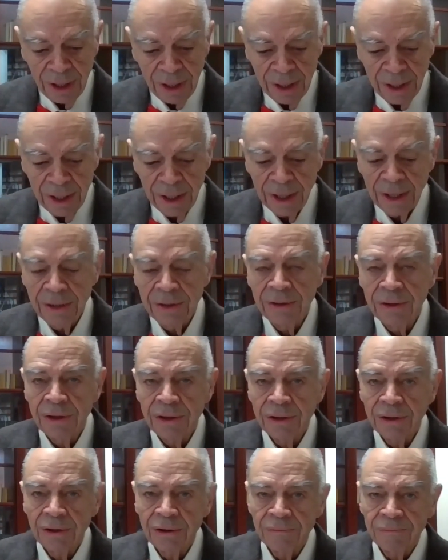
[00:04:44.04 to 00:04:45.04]
And
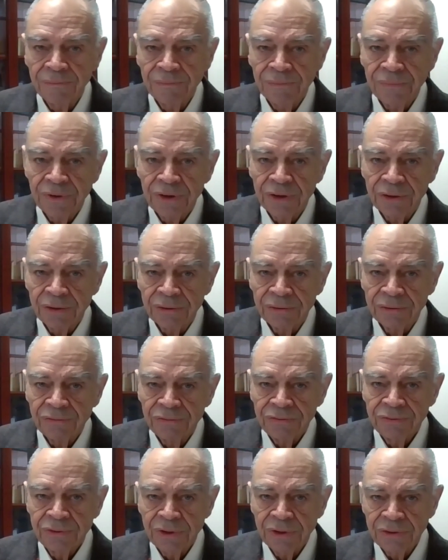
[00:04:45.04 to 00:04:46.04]
the
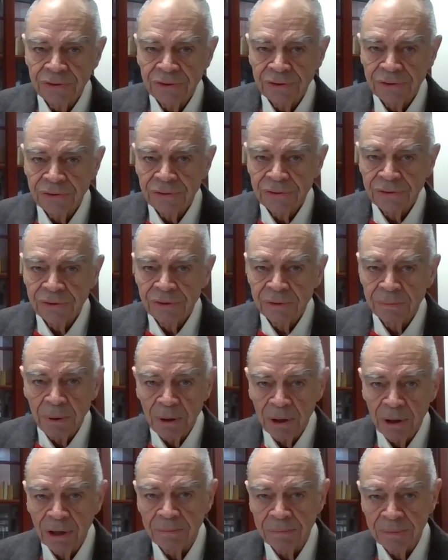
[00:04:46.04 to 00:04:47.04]
Census
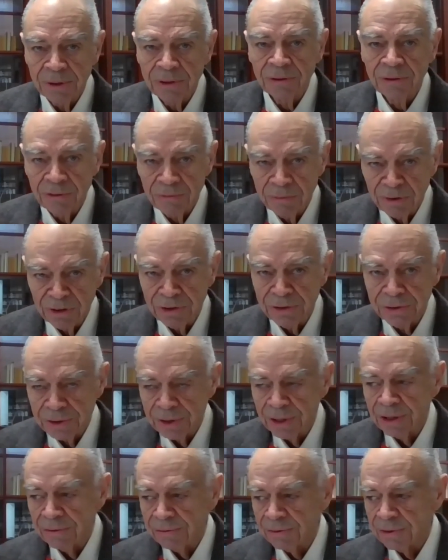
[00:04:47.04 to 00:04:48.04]
Department, or a
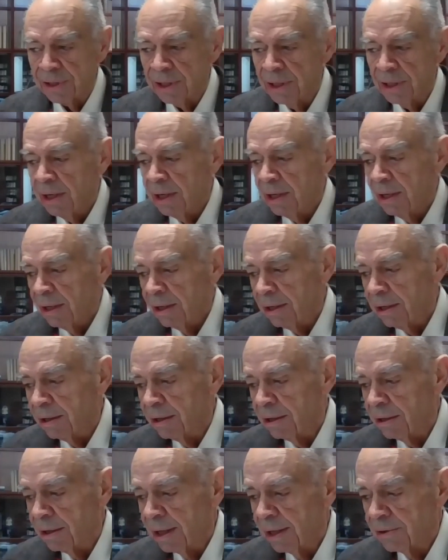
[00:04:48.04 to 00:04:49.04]
version of it,
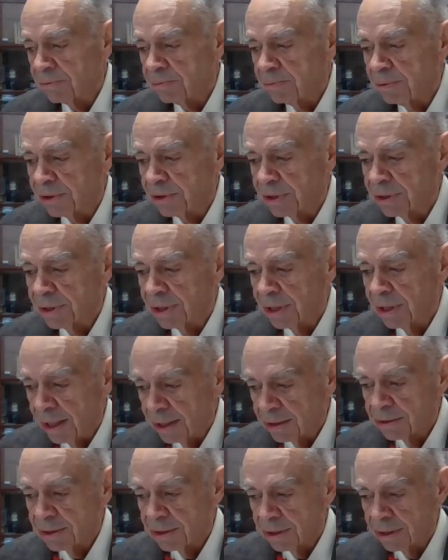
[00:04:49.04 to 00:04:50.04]
has been
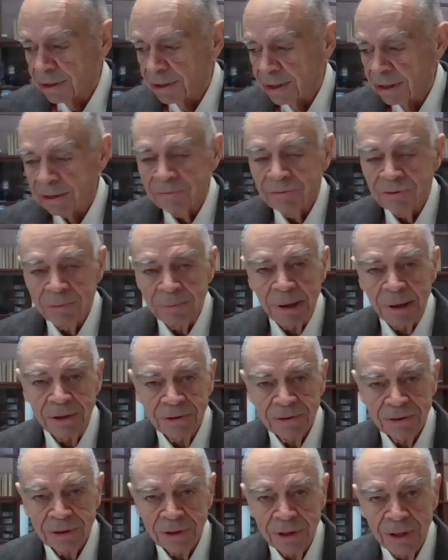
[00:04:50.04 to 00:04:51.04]
collecting
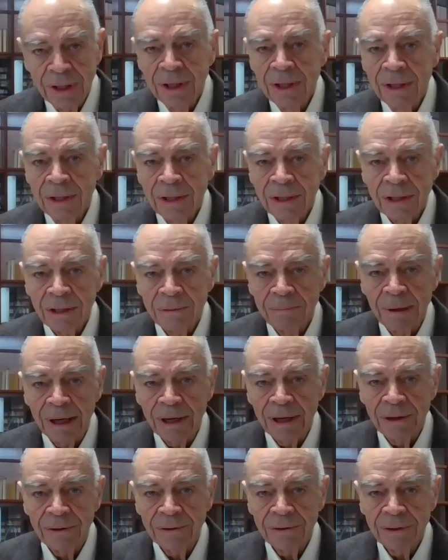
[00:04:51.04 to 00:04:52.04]
information
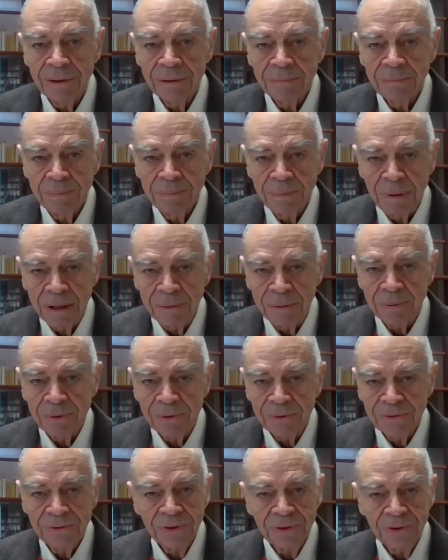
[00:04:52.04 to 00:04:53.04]
about
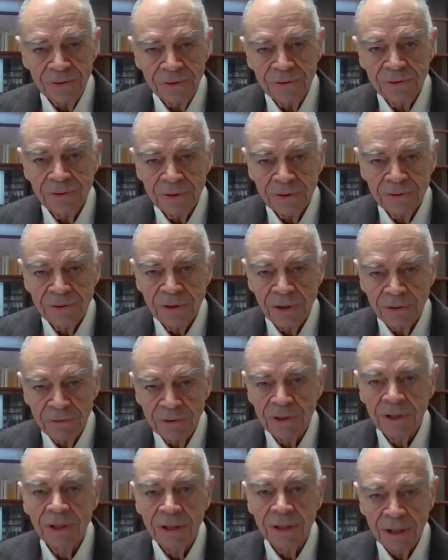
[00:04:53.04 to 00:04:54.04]
people since
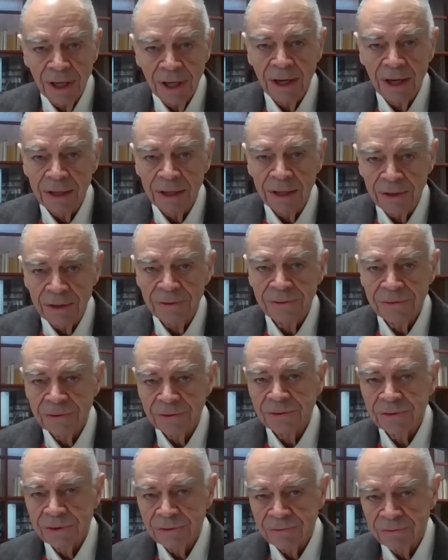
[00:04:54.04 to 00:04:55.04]
1790,
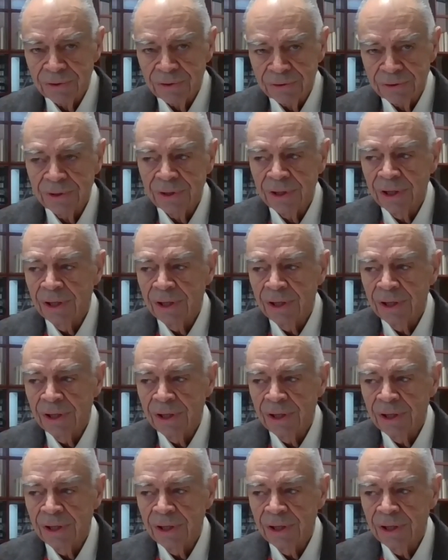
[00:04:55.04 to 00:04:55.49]
since the first